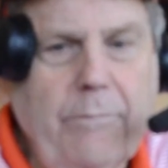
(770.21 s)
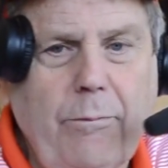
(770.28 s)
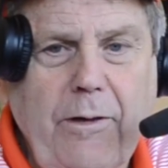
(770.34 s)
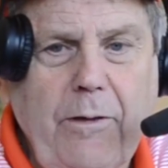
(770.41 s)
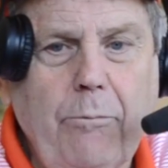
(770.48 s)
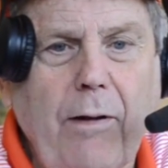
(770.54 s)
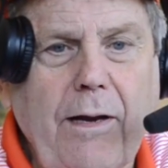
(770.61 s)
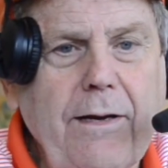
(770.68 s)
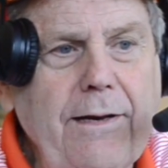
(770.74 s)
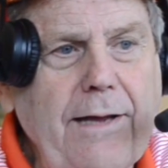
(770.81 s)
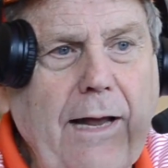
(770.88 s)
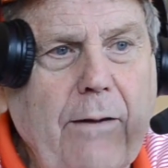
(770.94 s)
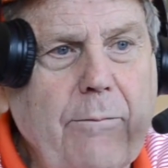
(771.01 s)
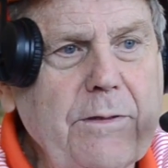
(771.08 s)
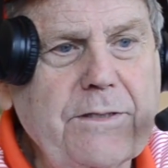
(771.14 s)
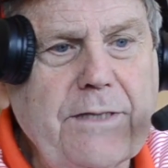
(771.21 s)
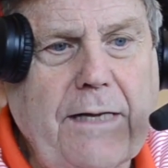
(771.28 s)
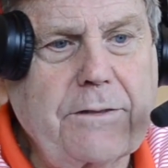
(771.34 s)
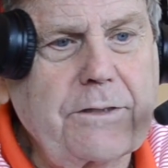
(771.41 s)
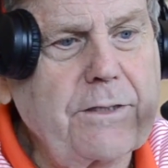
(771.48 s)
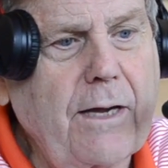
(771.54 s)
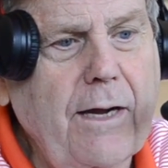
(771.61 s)
we played in the elements
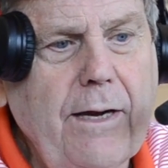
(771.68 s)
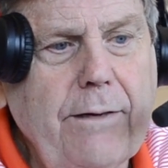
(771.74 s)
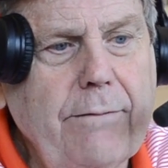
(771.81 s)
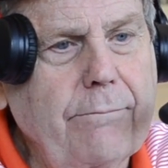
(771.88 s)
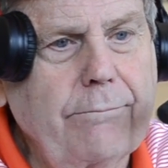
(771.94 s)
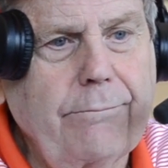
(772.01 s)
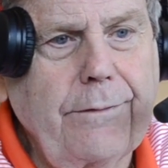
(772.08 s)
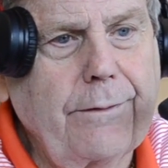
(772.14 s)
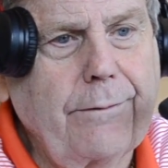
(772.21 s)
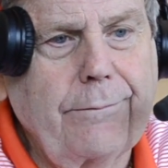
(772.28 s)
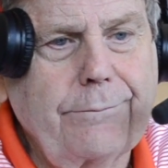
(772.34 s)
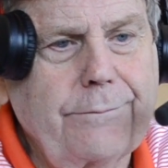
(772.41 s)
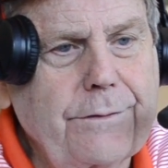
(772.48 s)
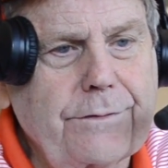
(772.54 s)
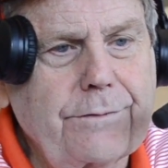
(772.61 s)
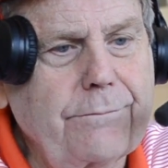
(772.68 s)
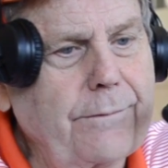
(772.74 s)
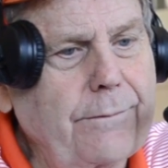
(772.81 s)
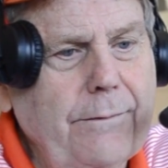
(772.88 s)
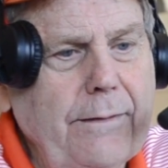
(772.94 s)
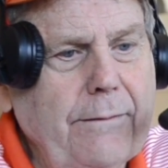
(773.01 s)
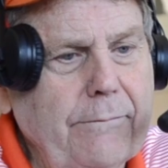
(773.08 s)
outside, and you know, just
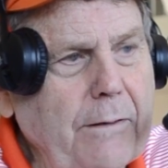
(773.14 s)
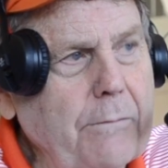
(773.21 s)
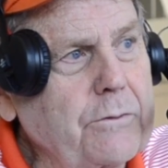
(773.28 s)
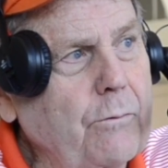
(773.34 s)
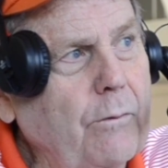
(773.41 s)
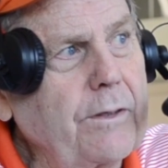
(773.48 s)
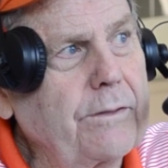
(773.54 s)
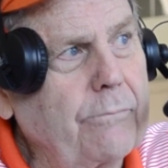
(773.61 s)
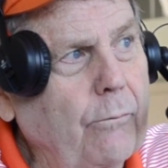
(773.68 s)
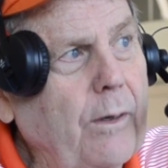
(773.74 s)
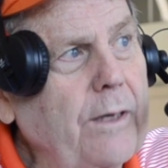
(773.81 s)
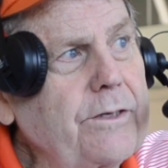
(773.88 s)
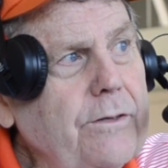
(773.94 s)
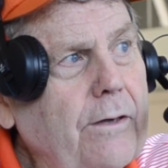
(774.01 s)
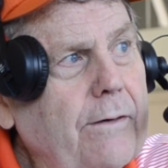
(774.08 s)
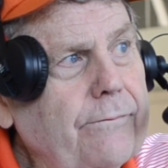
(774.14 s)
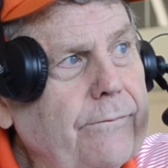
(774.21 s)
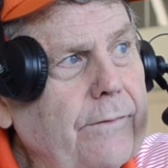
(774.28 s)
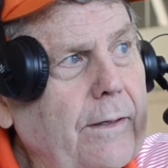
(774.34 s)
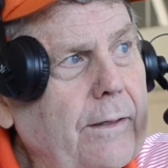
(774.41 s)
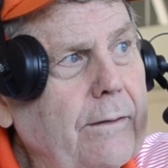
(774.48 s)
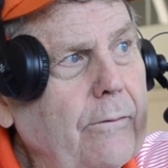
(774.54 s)
you know, that was one one tough
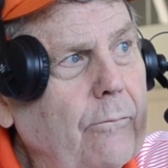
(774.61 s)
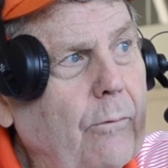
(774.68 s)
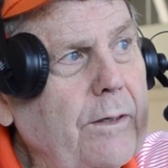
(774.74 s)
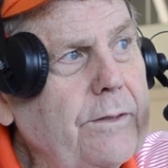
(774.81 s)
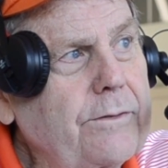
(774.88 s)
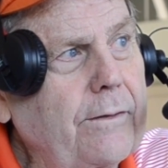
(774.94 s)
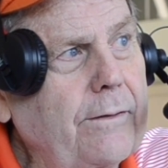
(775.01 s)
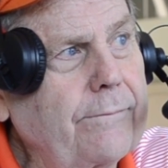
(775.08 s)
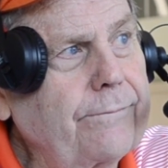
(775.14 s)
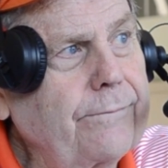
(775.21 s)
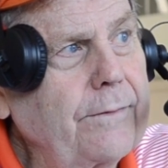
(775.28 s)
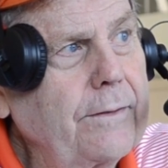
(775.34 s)
uh, one tough